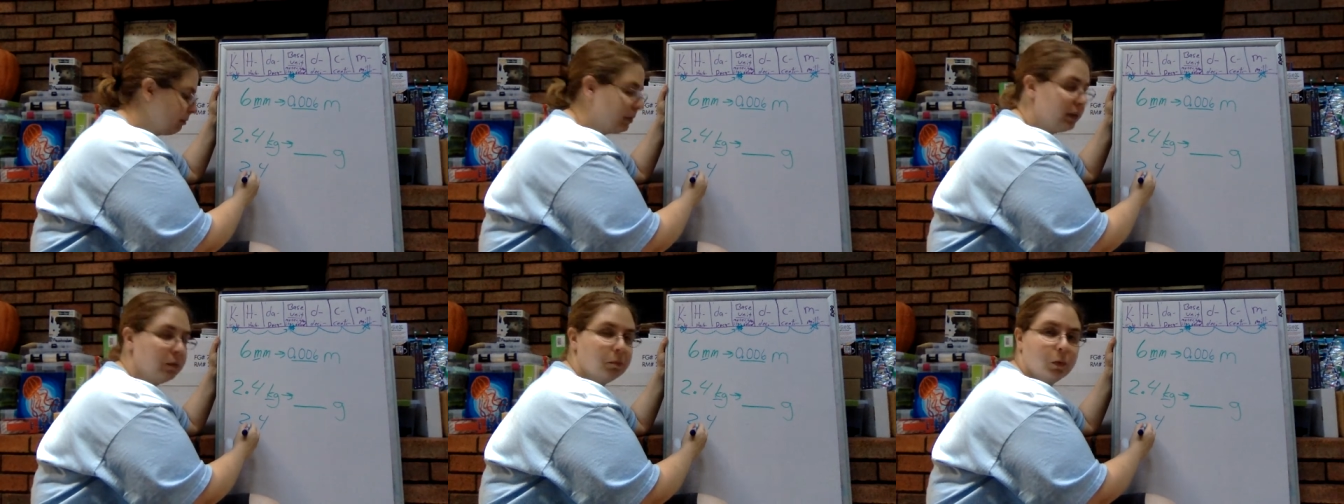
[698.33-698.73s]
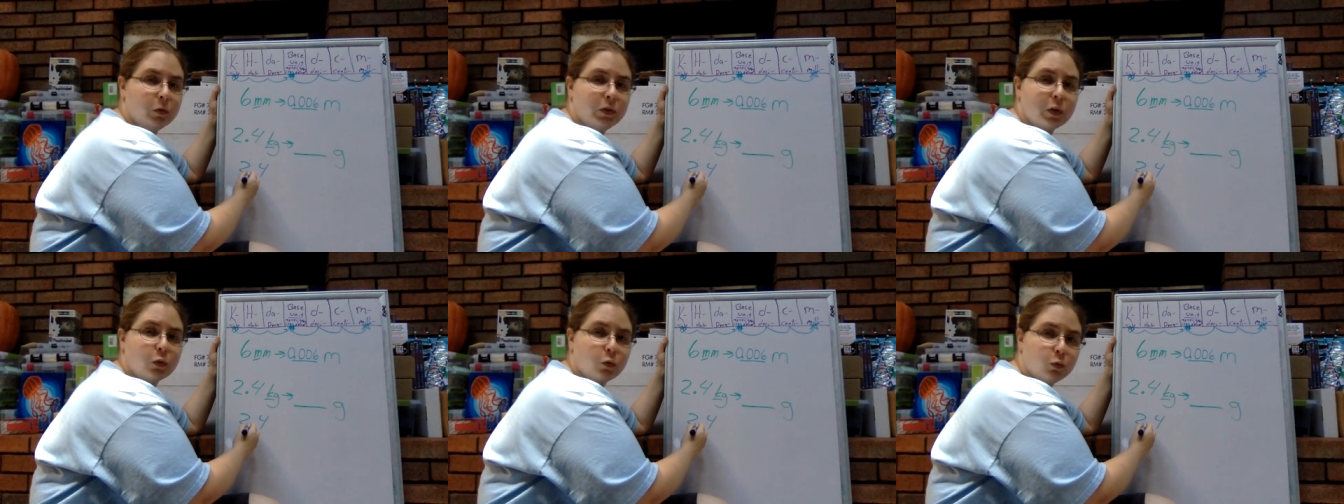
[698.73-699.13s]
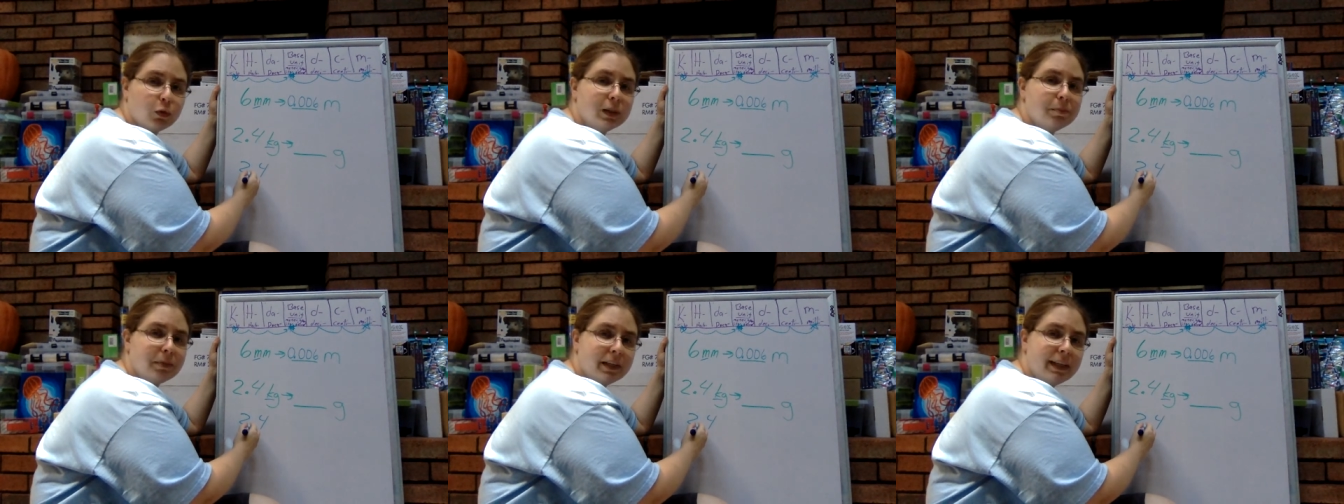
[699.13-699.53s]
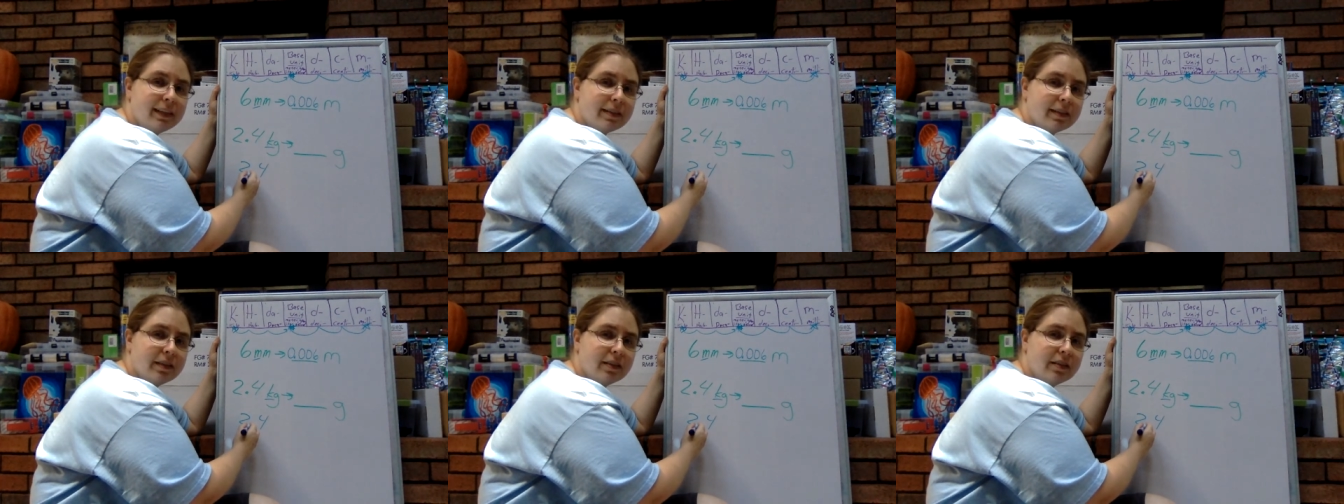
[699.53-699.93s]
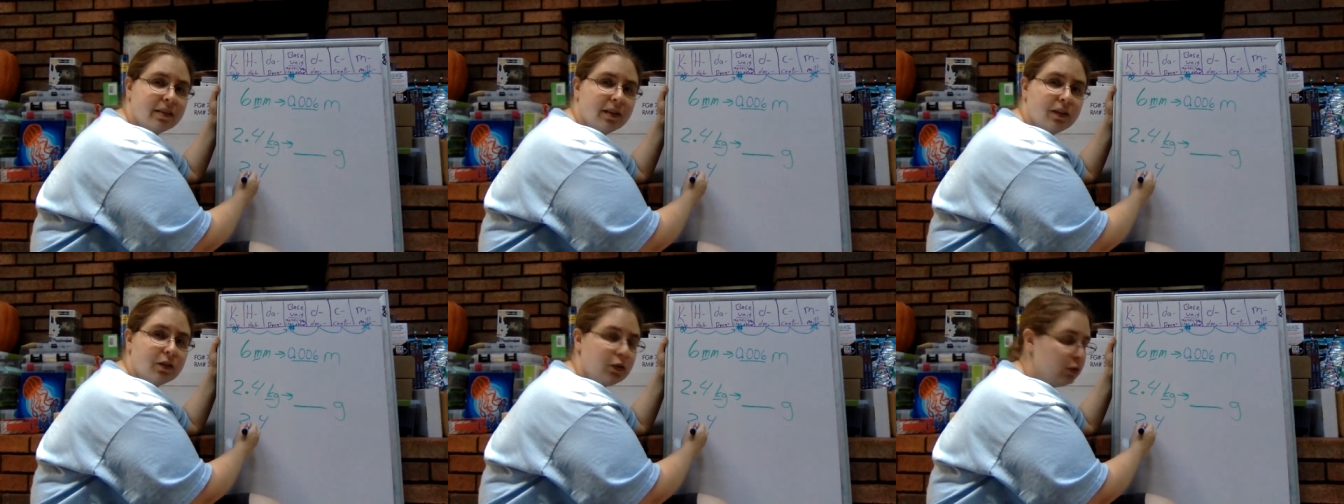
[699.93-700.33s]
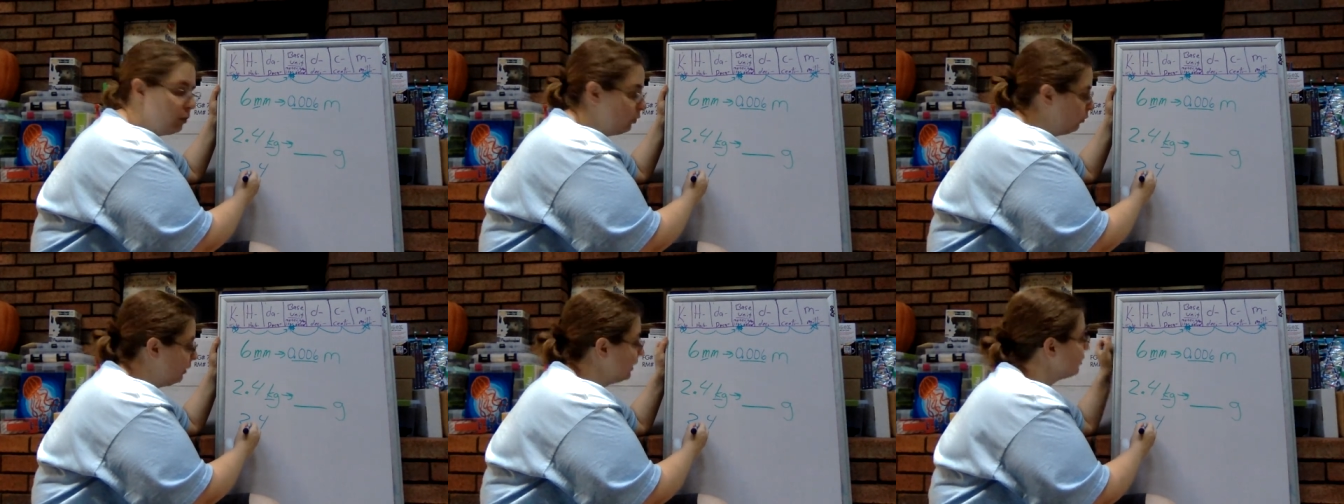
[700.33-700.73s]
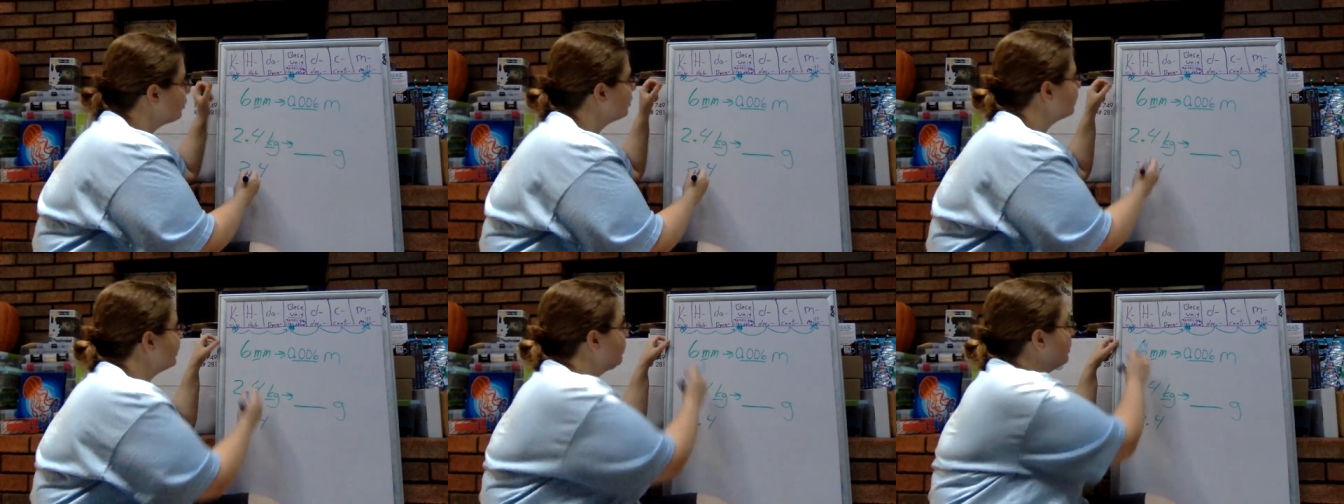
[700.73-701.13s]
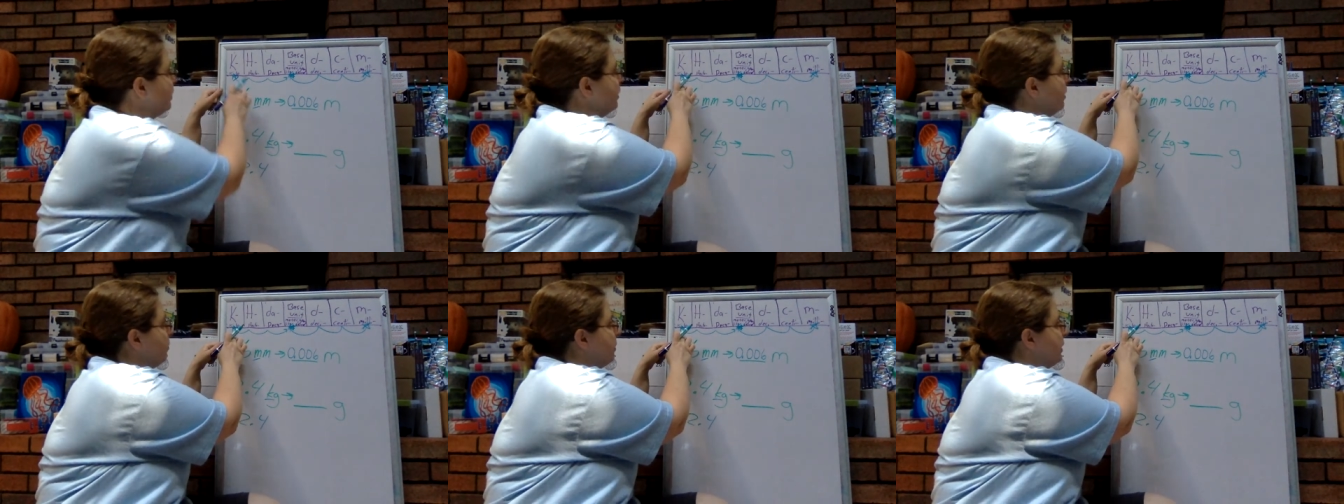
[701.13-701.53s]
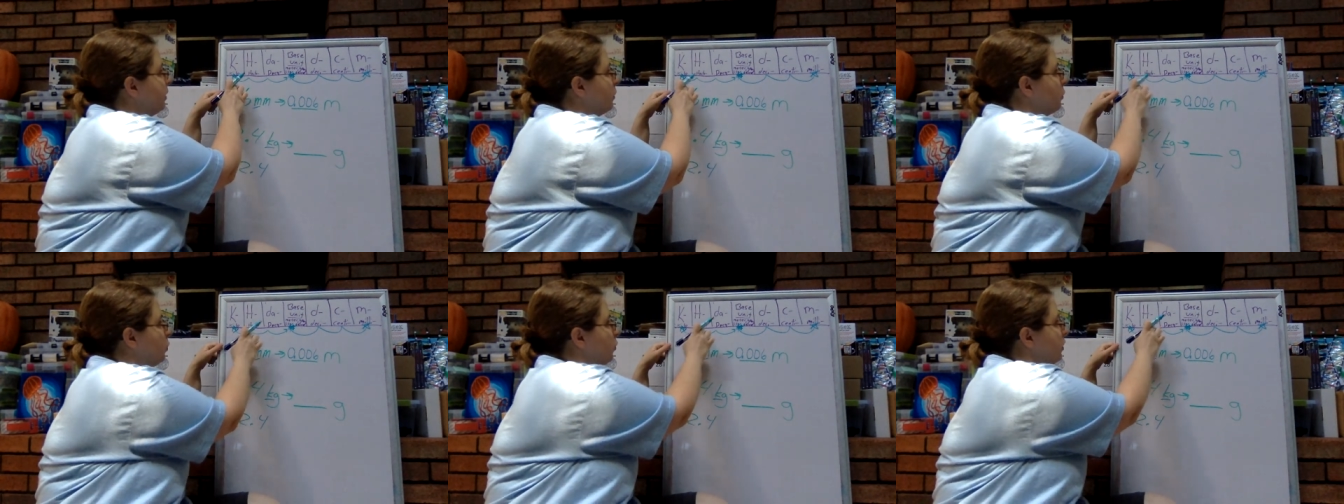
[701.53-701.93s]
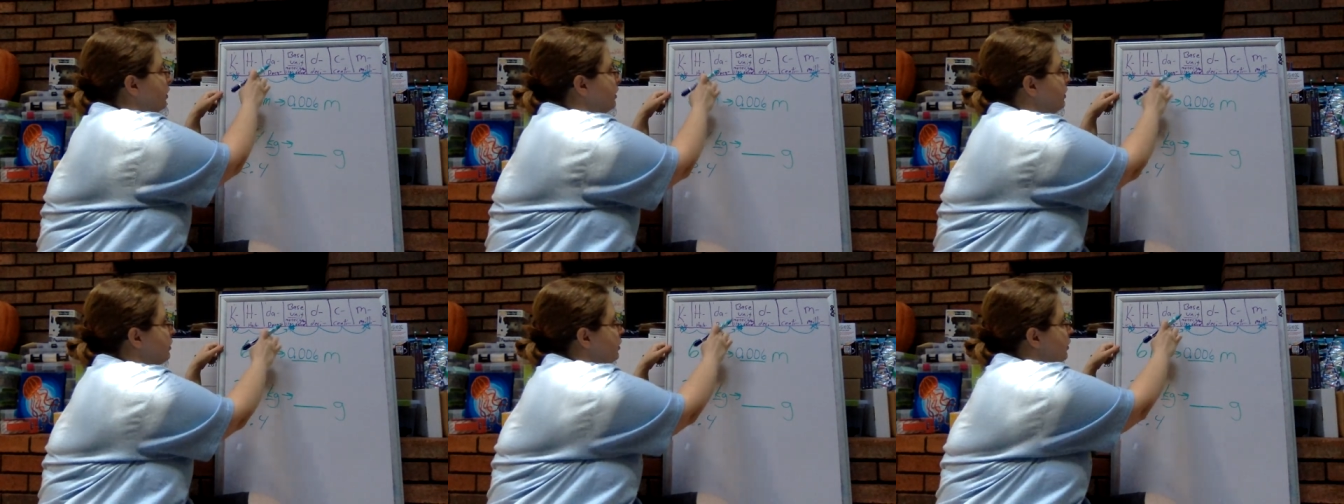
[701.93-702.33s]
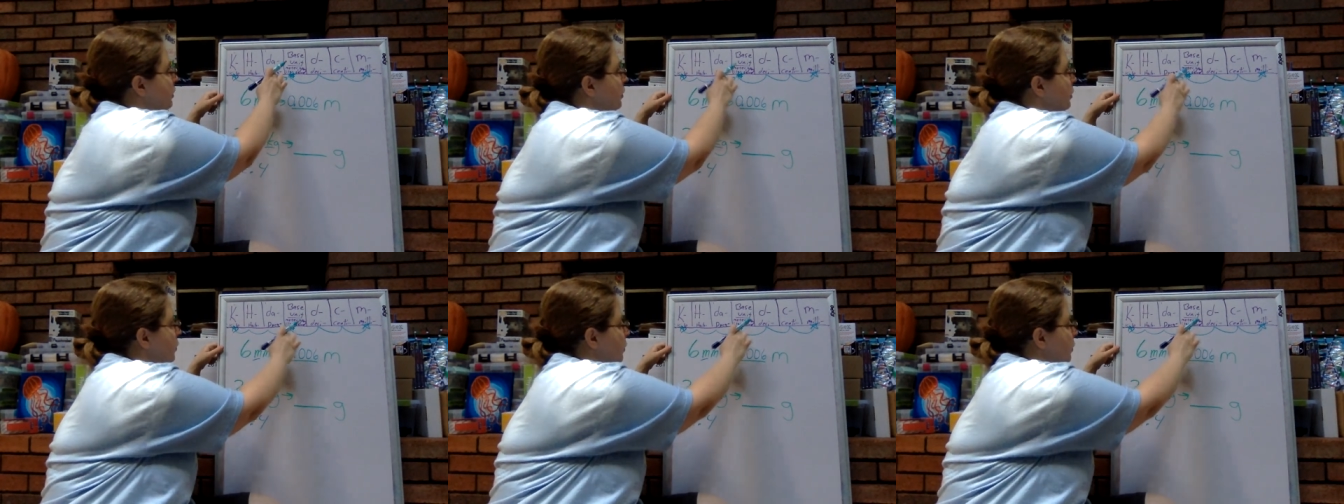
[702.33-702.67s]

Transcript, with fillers: I'm going to move it three places to the right, just like we did up here. One, two,